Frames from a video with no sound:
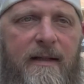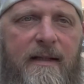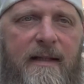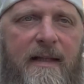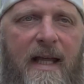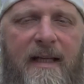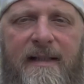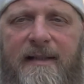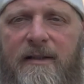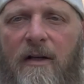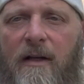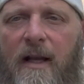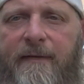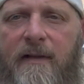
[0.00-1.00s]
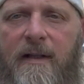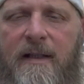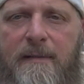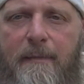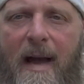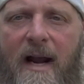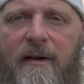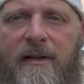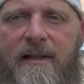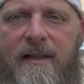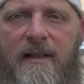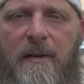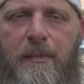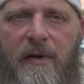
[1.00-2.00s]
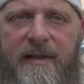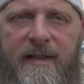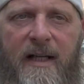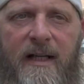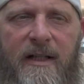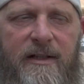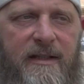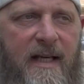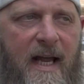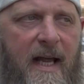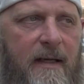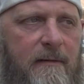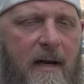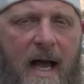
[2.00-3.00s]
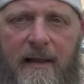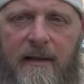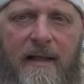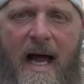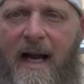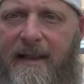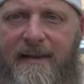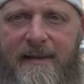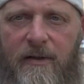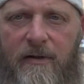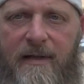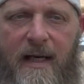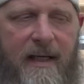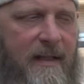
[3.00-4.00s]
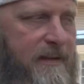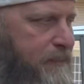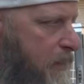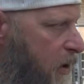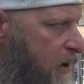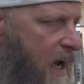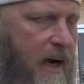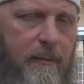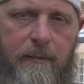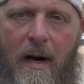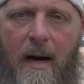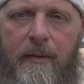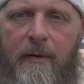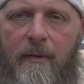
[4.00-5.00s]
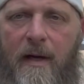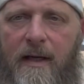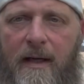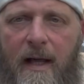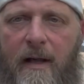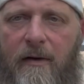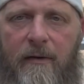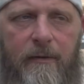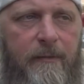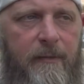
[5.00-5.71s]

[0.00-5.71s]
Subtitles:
that is still left in these batteries, and the percentage that I could still take this boat out and probably run another